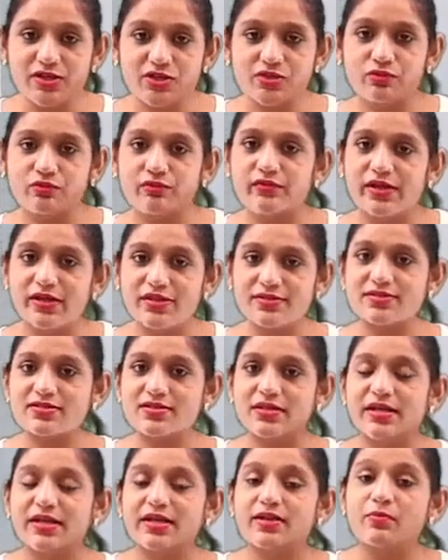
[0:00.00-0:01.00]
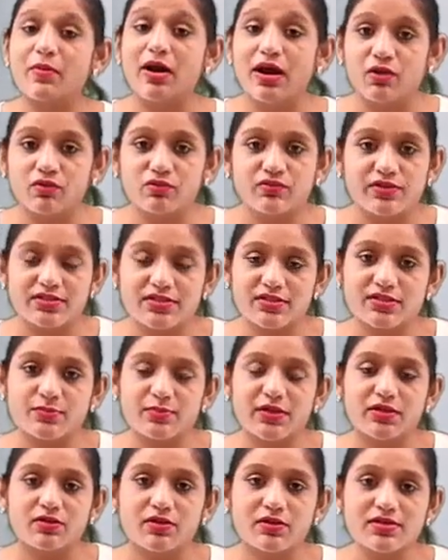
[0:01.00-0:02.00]
should we have studied a biophysics?
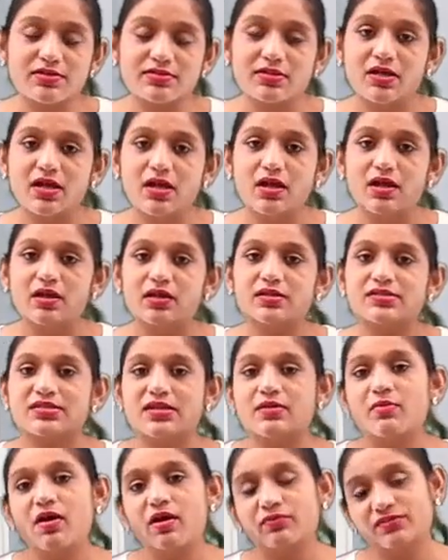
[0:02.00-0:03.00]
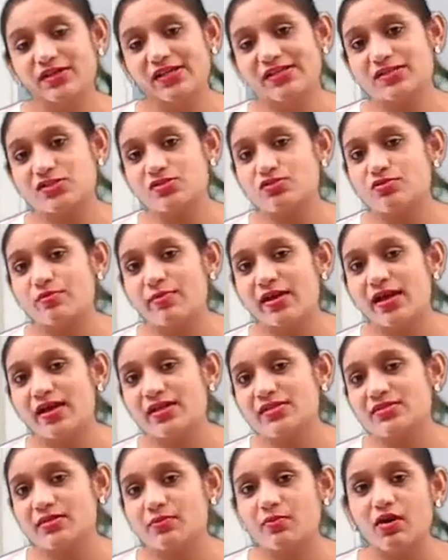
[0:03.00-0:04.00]
Because some of the
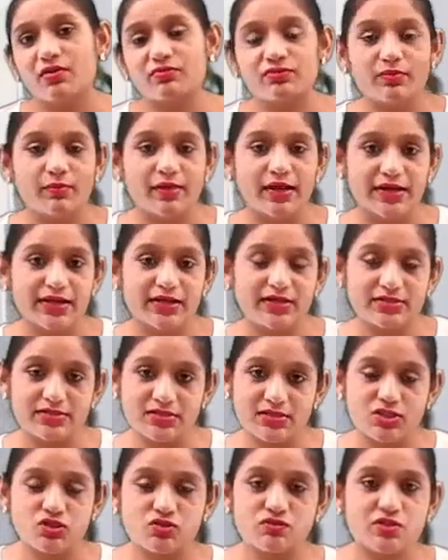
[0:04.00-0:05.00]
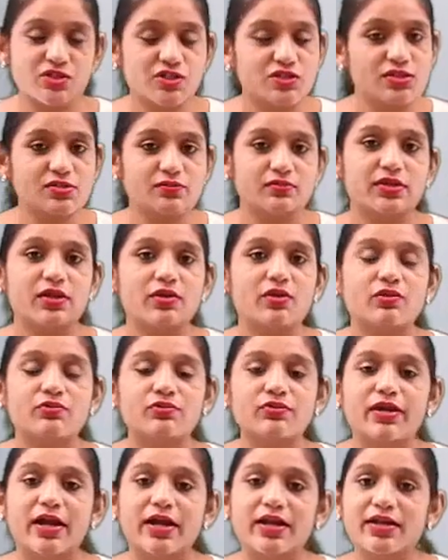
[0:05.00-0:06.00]
instruments, some of the medical situations we have
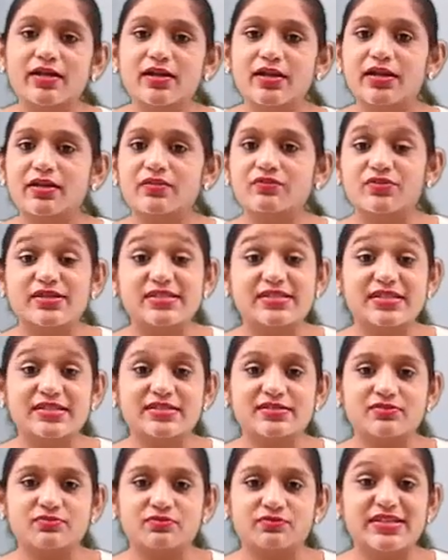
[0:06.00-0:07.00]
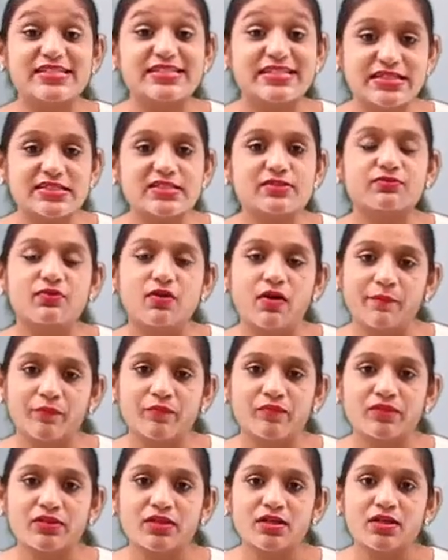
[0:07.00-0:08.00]
to handle in a physics form.
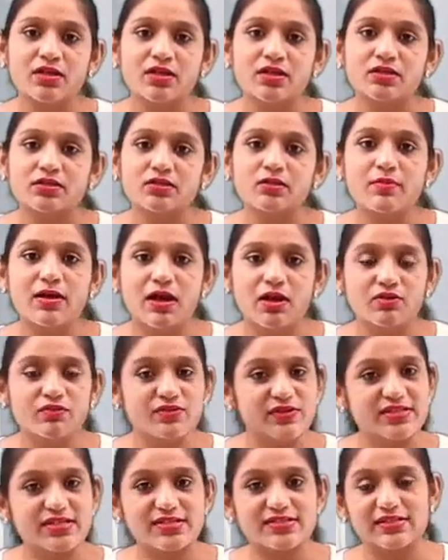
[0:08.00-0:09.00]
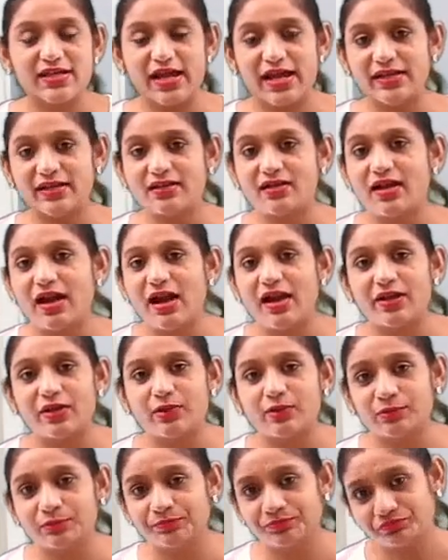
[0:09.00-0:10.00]
So biophysics like a
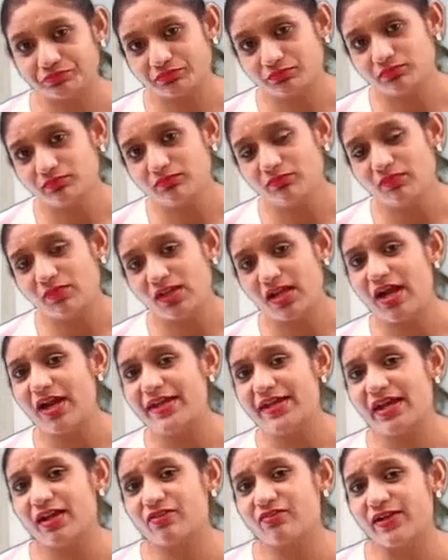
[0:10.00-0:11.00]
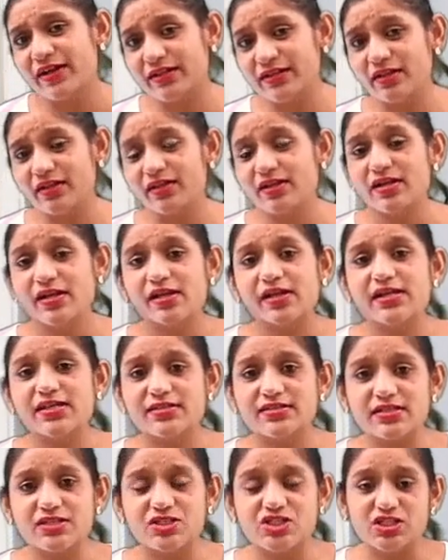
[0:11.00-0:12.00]
cardiac factor,
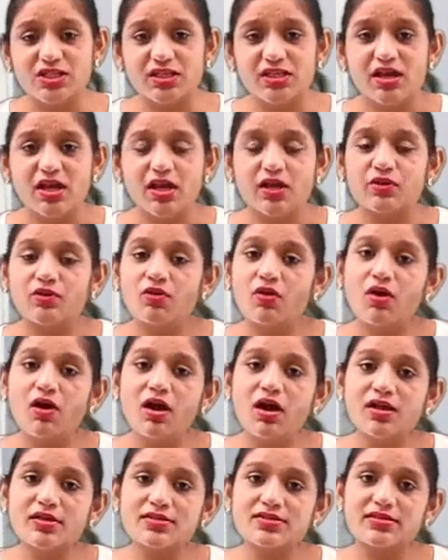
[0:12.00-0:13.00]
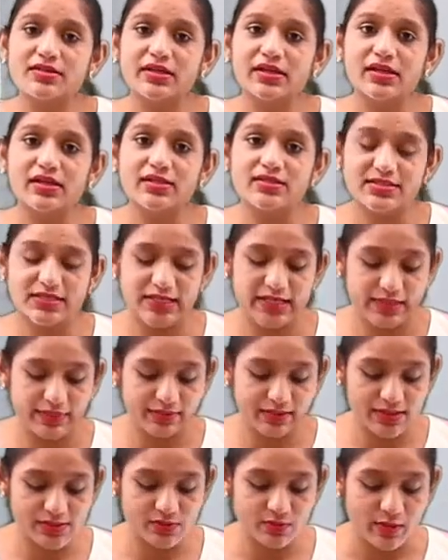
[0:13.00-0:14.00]
ECG, you all see in
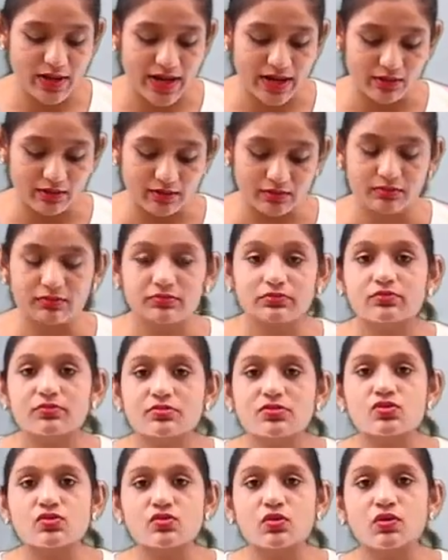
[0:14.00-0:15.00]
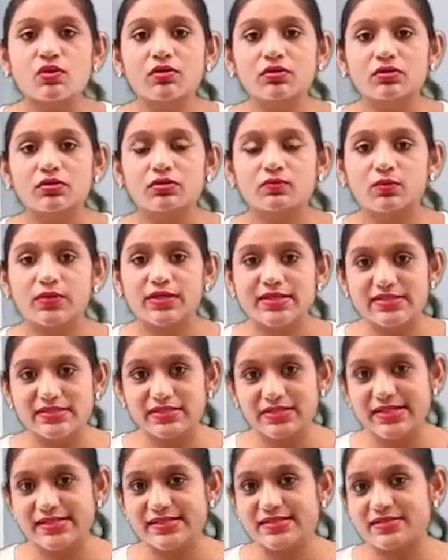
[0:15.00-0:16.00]
this manner. So what is the
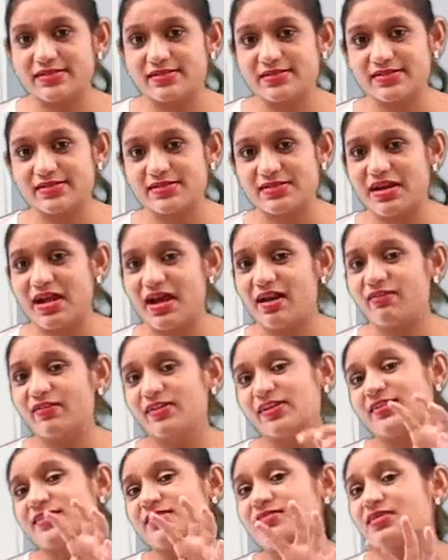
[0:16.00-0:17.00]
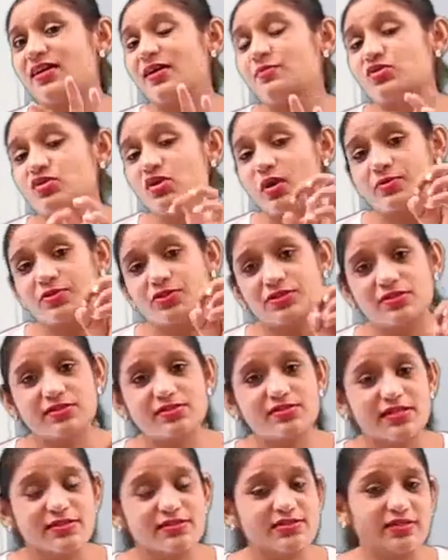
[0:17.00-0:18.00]
distance, travels,
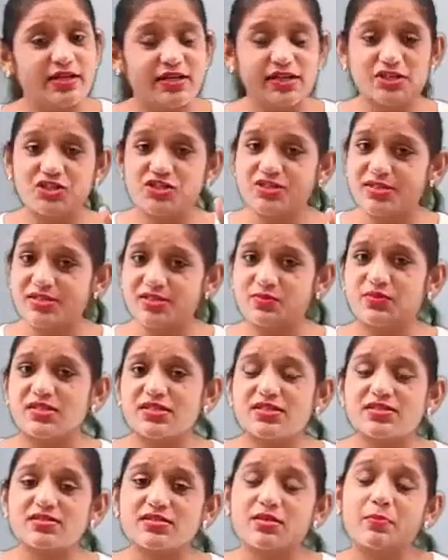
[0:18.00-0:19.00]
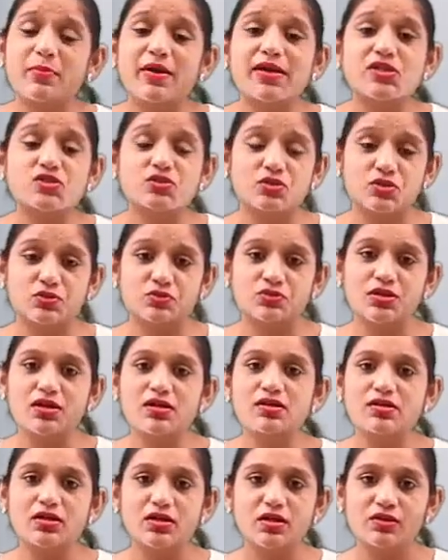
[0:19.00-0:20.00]
absorptions, excretions, which is depends on to
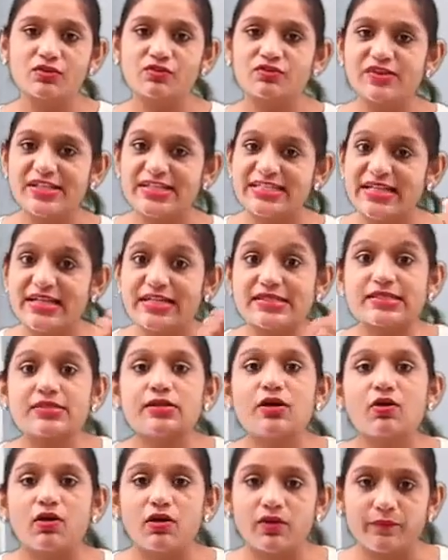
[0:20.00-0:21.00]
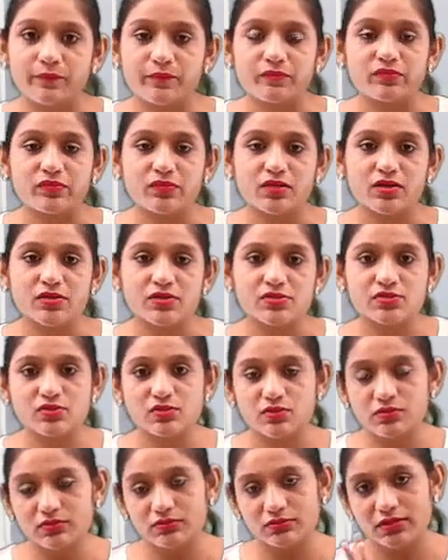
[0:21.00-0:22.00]
the physics law.
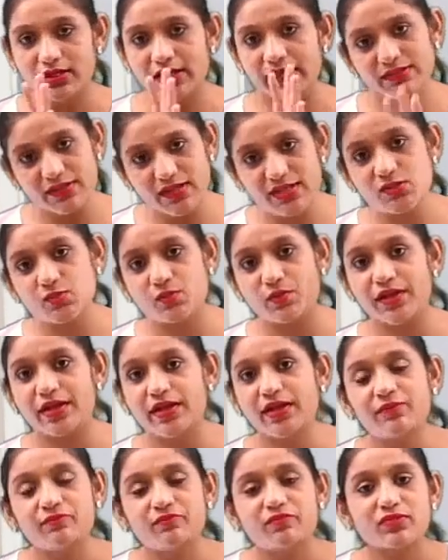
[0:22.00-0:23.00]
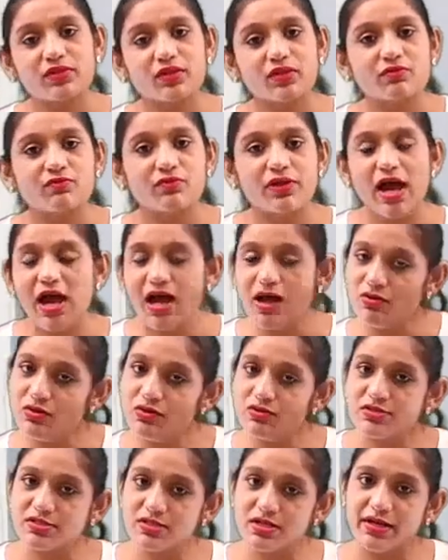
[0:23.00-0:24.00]
So in this way, we have
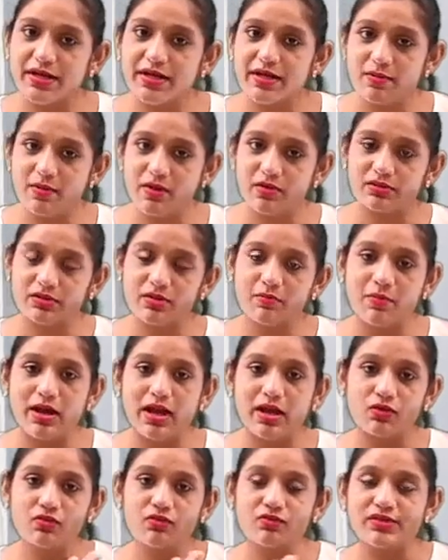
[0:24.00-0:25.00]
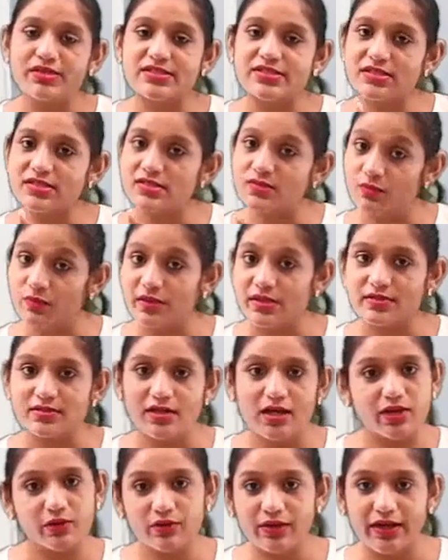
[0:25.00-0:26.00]
to study about the biophysics way.
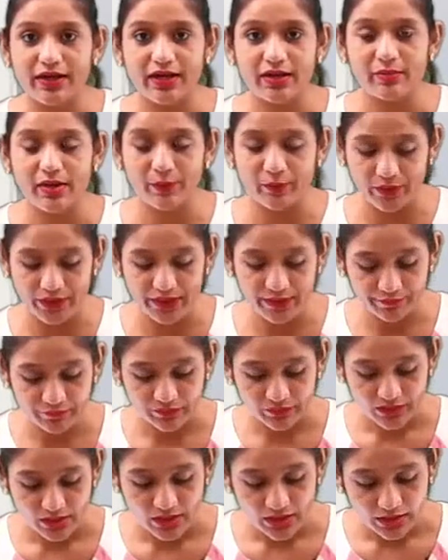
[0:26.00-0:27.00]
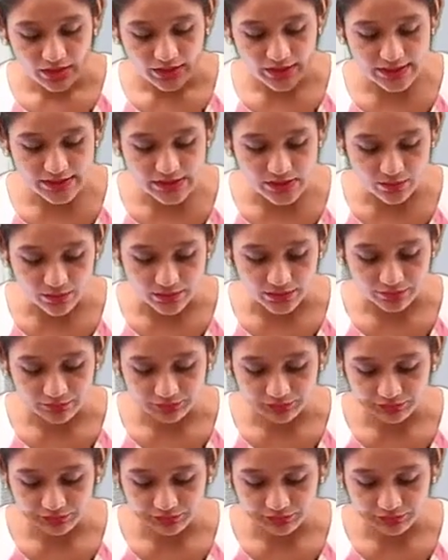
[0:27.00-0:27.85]
Are you getting my point? Next one.